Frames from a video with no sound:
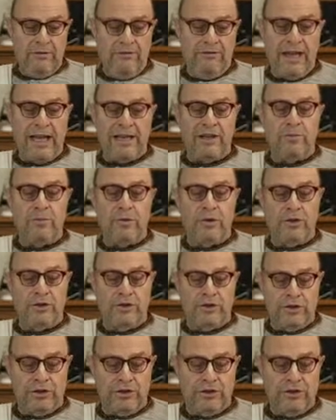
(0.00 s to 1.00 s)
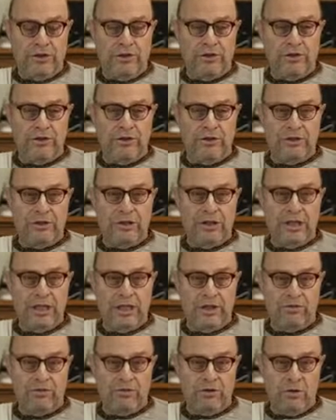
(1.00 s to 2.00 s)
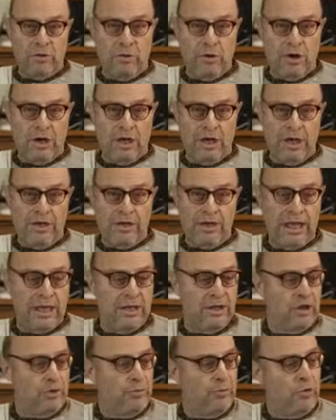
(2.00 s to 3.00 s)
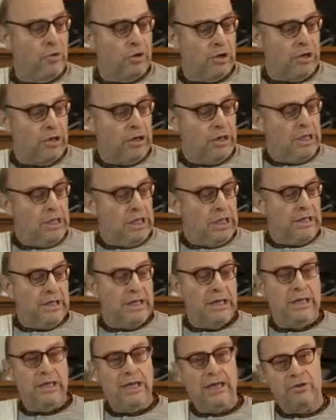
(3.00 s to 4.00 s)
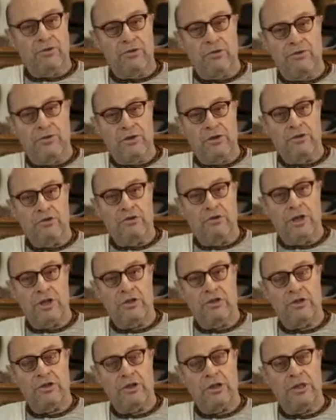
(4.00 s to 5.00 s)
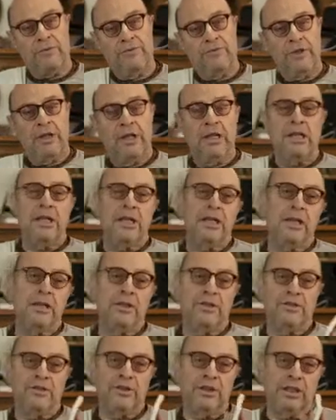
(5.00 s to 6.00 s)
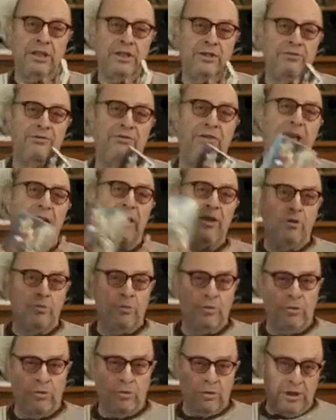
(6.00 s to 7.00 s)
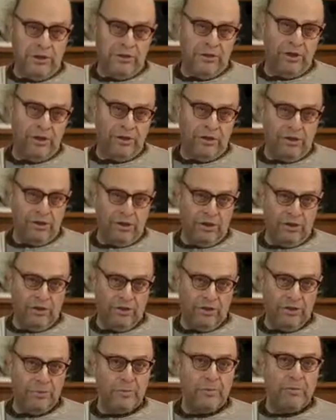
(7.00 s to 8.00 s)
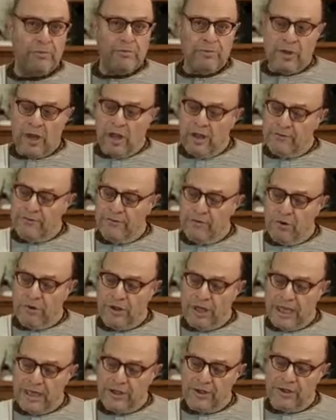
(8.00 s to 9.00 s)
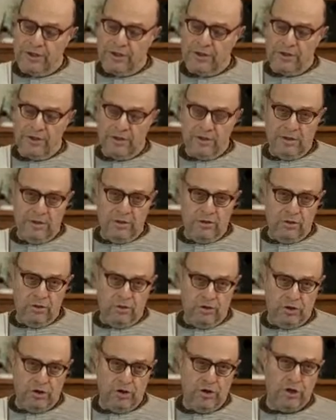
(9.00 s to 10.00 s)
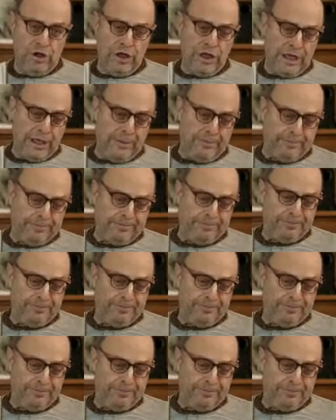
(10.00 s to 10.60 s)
Valuable assistance is required, and this book, The Nectar of Instruction, is valuable assistance for that journey.